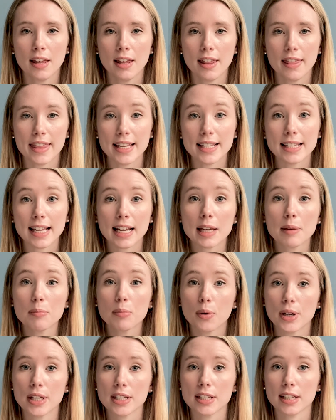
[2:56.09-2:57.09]
The second
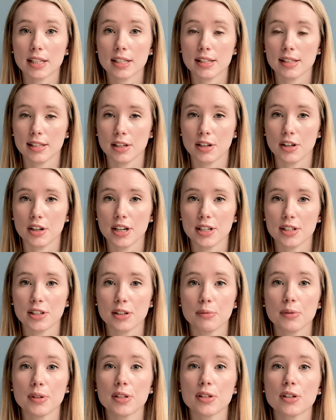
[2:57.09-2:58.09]
point to consider is the
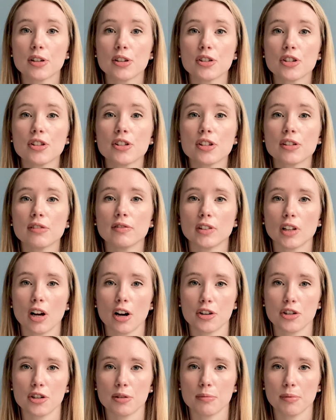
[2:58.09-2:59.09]
resurgence of
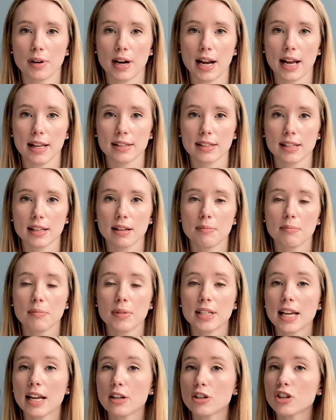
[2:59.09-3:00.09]
larger brands,
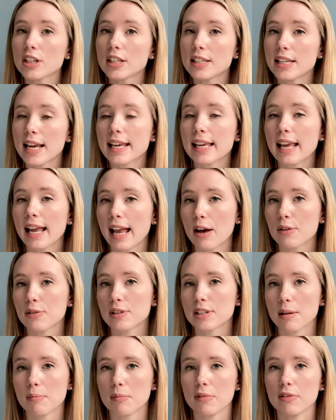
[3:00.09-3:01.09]
potentially taking out
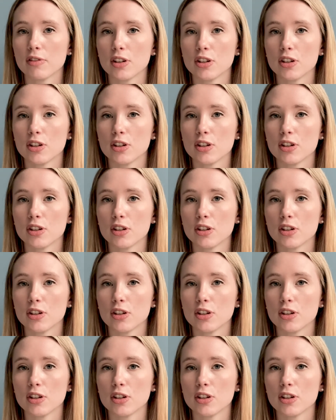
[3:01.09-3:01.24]
some of the